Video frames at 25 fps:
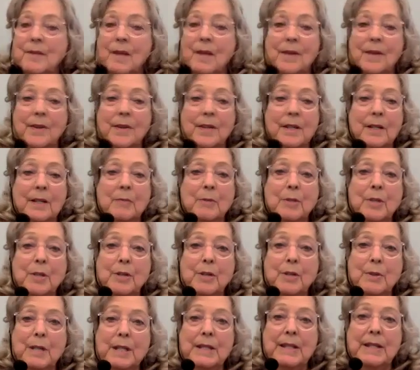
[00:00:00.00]
I think I'm
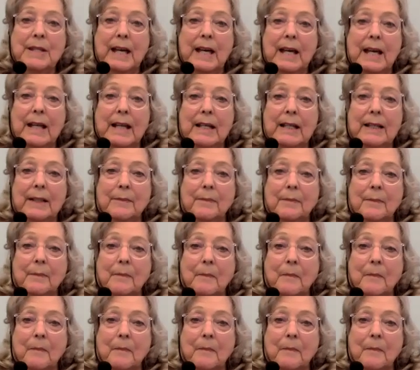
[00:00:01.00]
going to read that again.